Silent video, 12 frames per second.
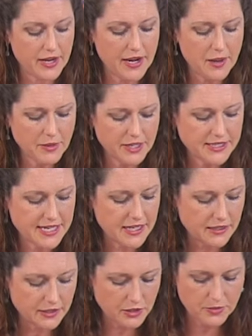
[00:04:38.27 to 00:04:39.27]
And I'm gonna take
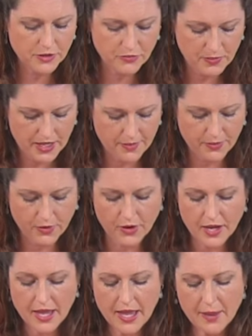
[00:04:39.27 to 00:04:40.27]
a little bit of paper
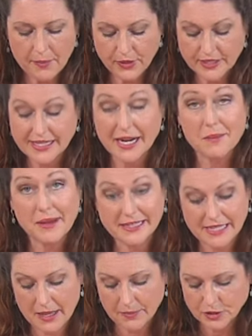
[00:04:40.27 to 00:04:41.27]
and put it down on my
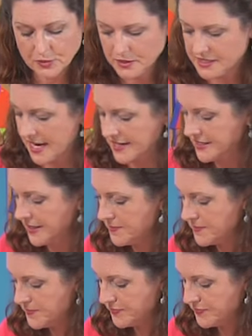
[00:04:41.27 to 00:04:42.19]
table to protect it.